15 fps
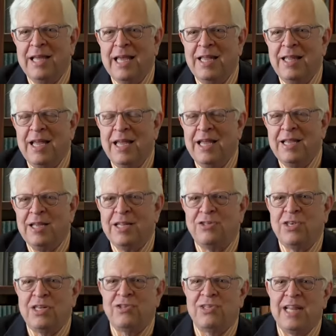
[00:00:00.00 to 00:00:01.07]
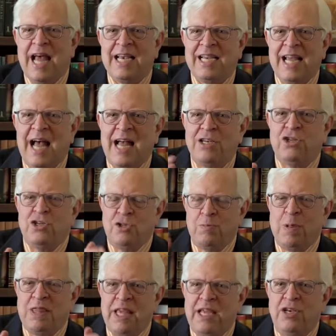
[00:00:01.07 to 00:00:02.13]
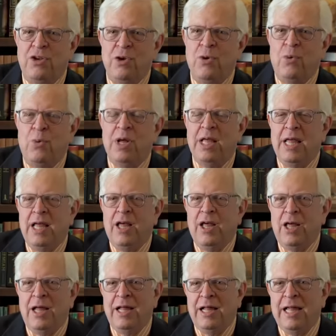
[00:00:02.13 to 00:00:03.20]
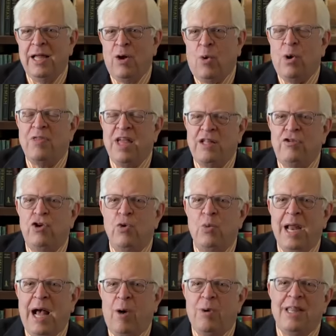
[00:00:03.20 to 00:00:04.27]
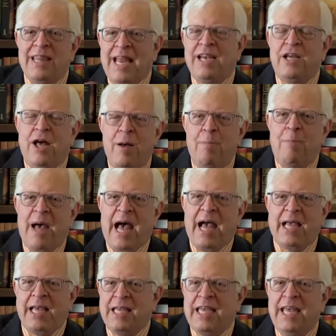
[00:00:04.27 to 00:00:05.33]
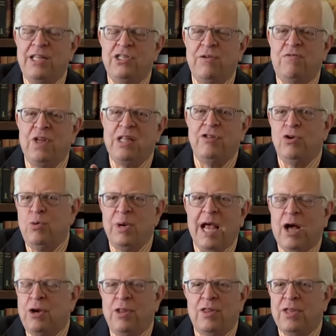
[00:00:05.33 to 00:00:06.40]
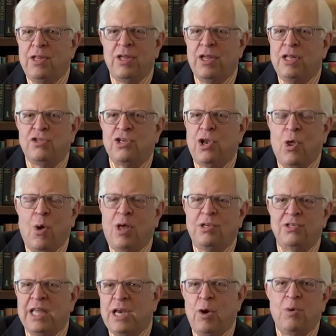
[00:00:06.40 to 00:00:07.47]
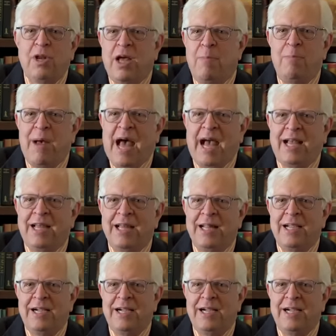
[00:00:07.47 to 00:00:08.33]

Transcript: It, it's, it's not conscious, but they do. Or they tune out and then come back. Kids, if they tune out, it's lost. They don't come back.